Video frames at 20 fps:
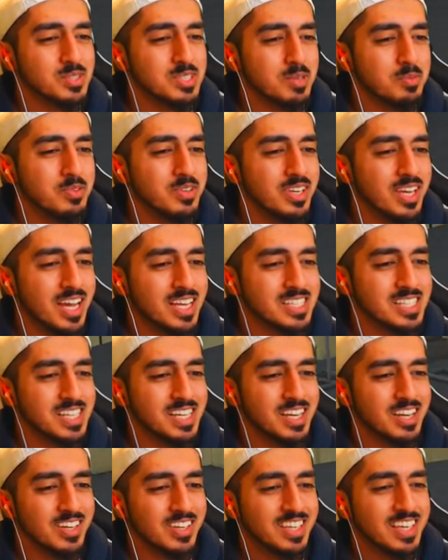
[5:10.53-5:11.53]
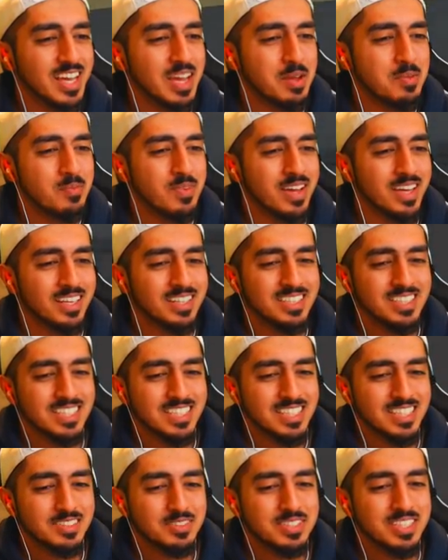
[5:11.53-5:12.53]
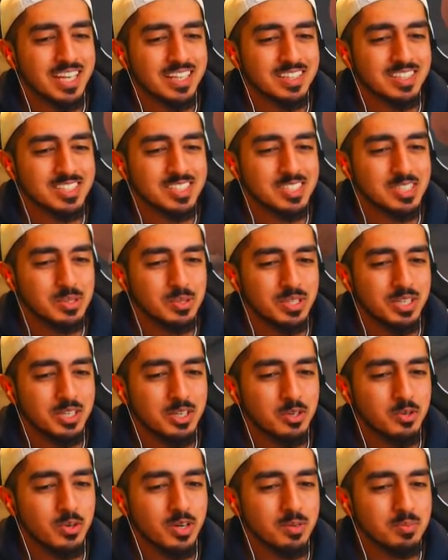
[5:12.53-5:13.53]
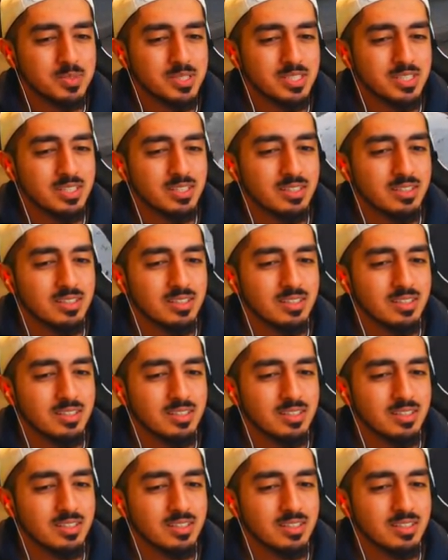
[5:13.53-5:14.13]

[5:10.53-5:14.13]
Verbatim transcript: still some of you guys are here. Okay, man. We got the scooter equipped.